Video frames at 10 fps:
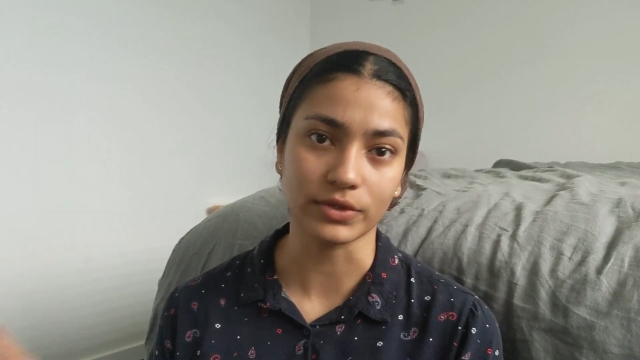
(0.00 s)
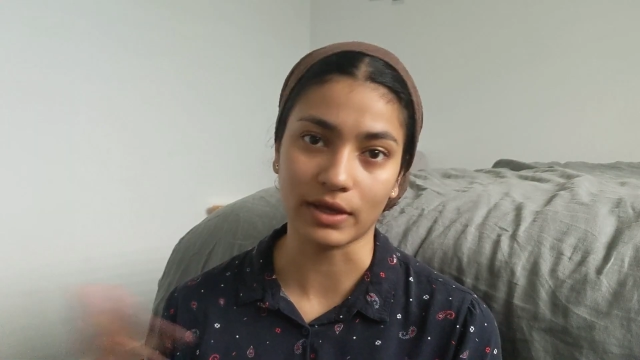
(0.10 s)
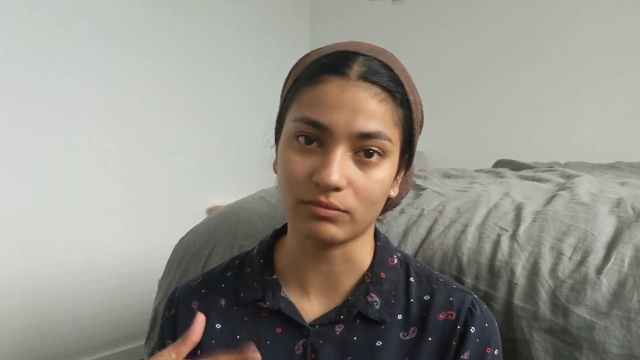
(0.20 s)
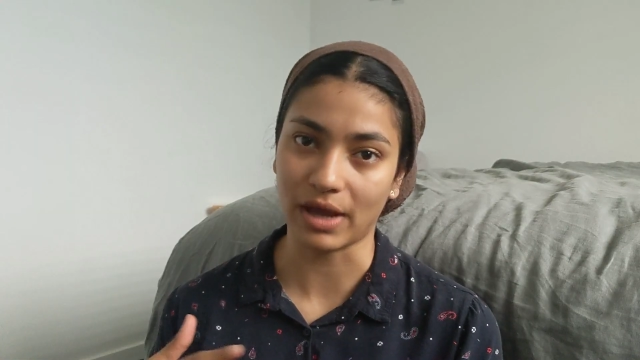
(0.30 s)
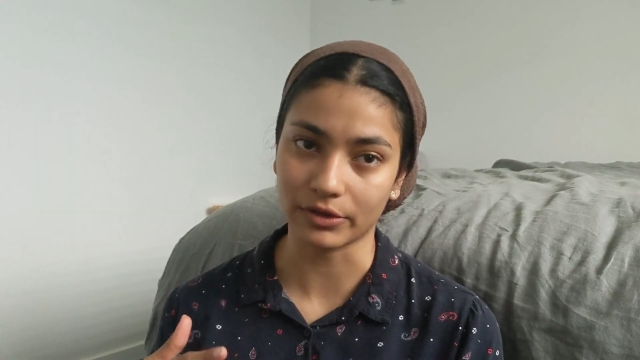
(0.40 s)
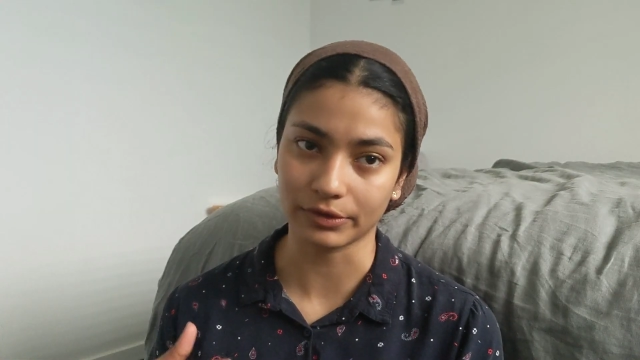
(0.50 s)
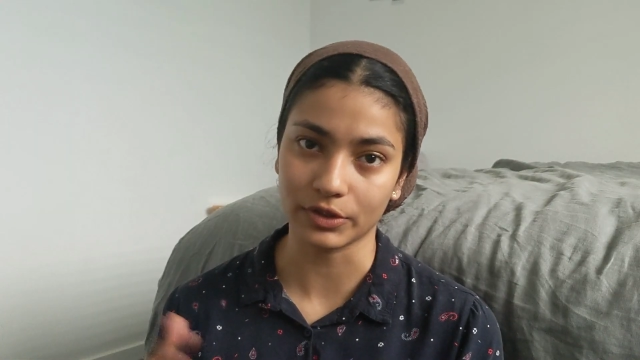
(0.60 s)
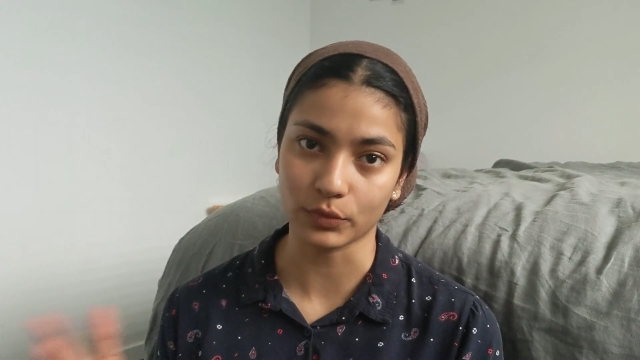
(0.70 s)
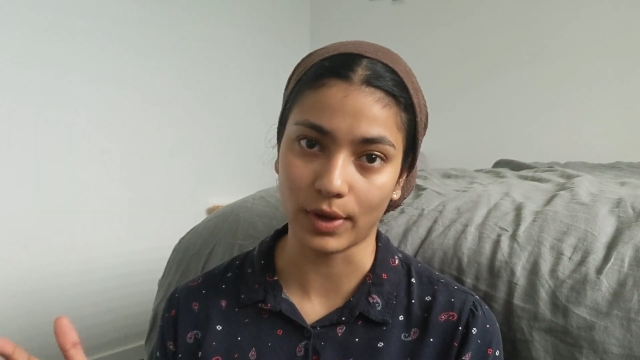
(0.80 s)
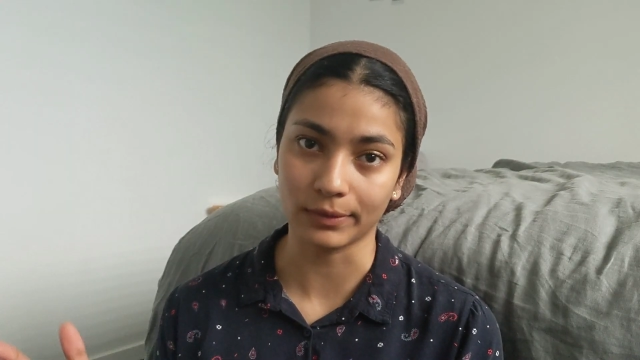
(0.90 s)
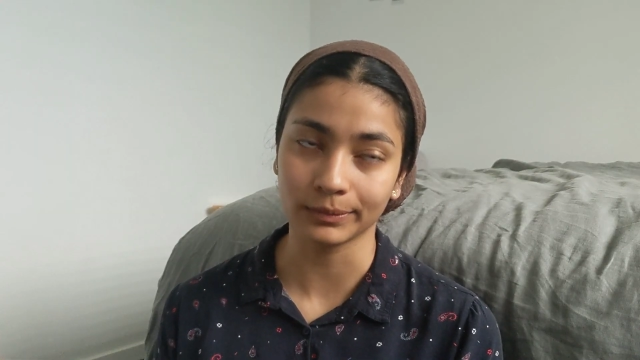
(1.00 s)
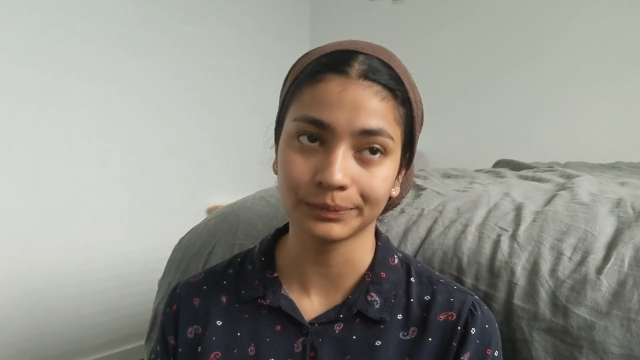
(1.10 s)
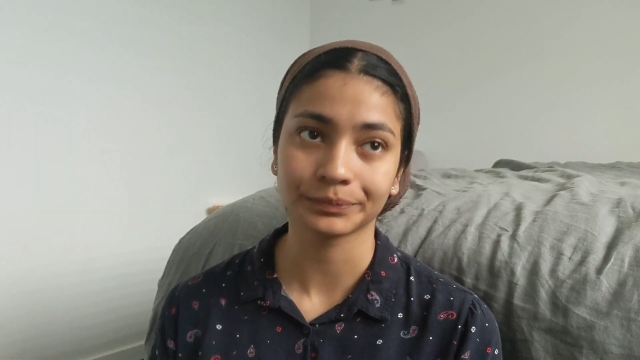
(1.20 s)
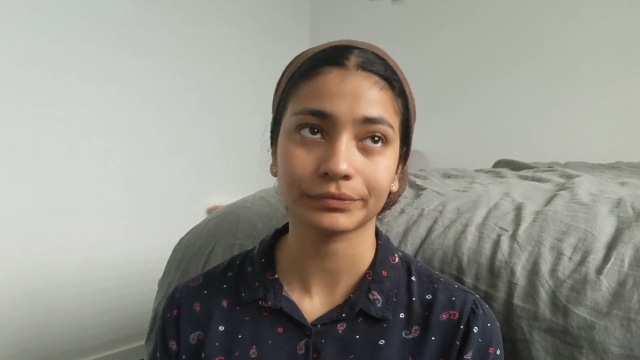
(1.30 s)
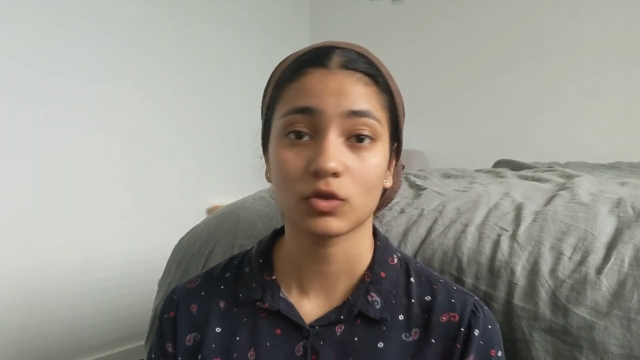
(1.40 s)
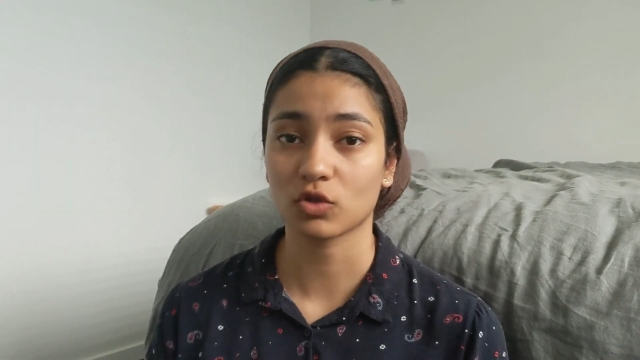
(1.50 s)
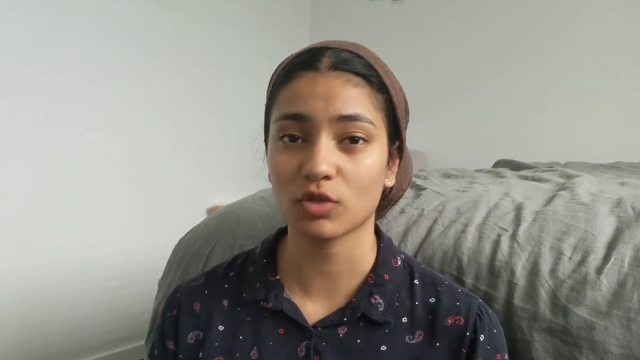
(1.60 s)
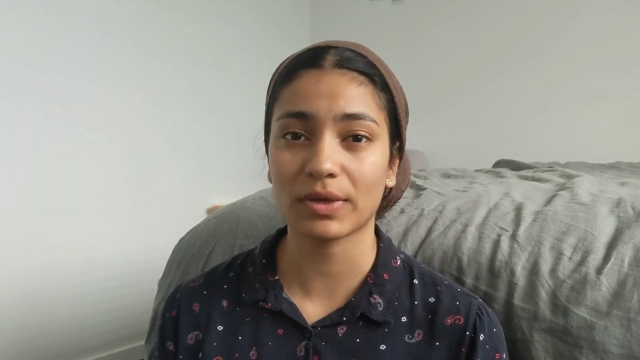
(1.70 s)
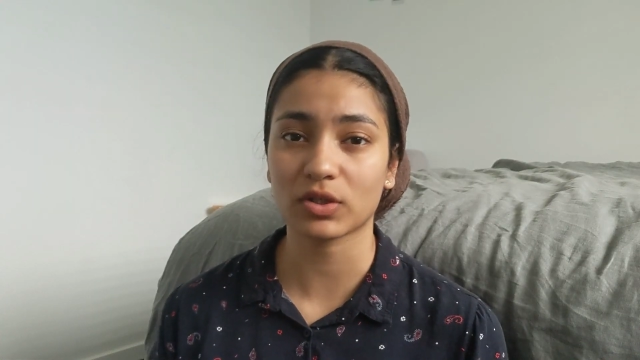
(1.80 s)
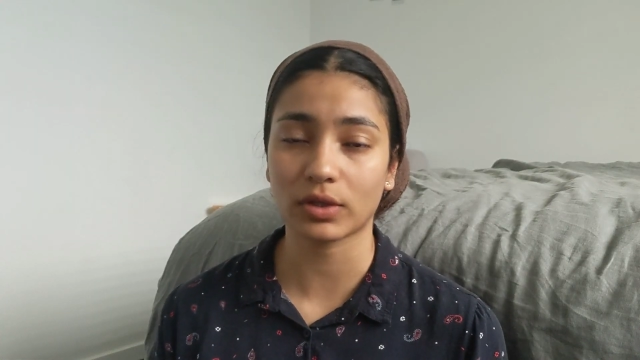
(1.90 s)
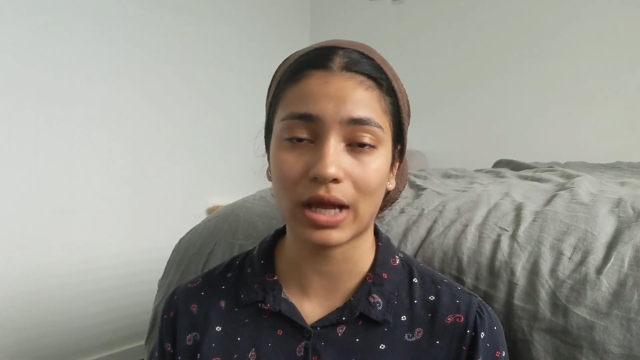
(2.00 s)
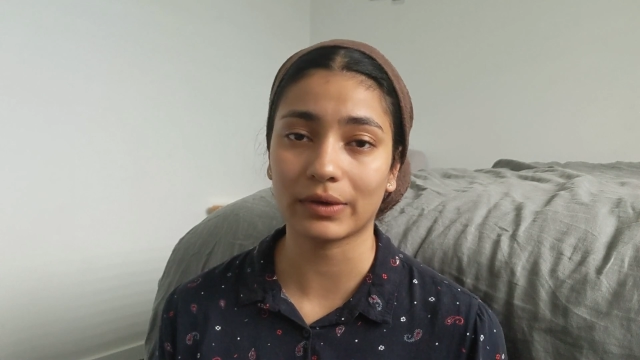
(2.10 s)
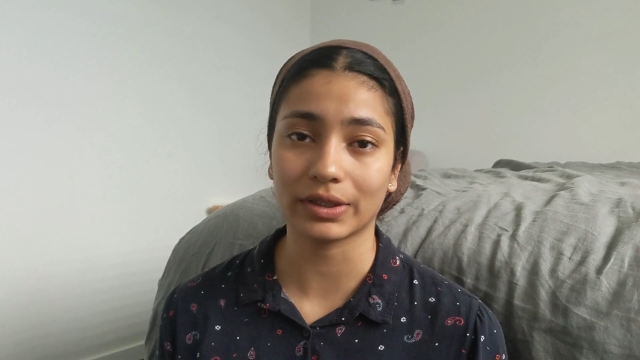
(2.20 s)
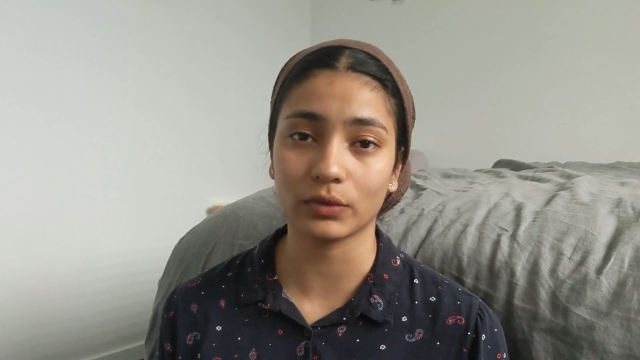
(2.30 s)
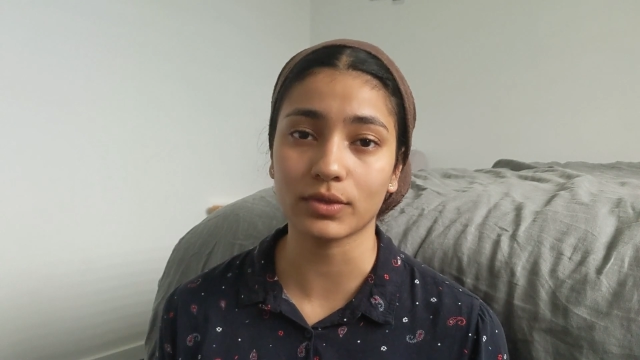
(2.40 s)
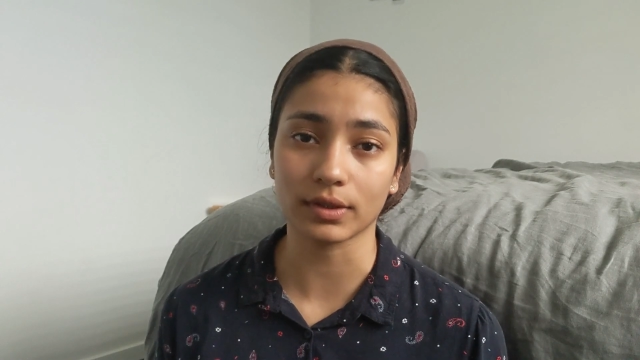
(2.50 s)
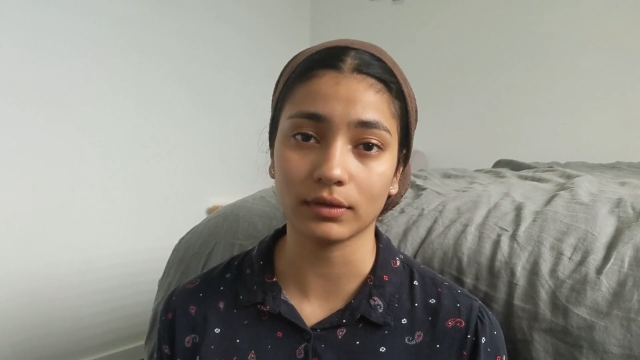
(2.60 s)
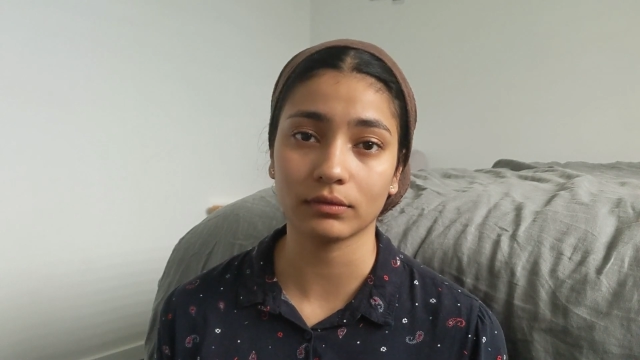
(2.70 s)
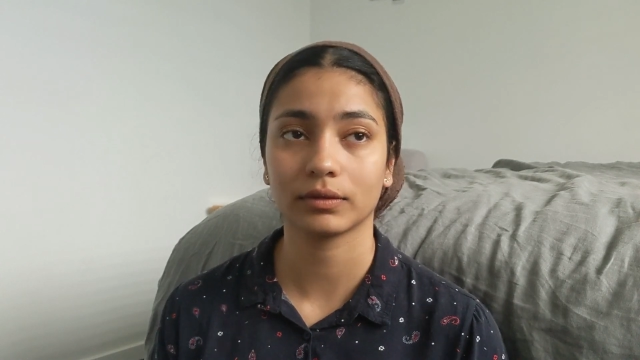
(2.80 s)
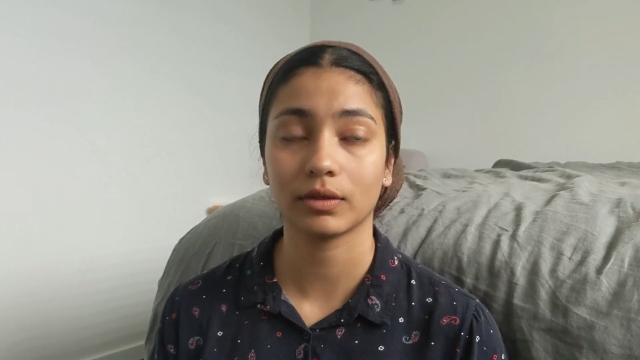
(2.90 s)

save battery as well. So just based on how I use it,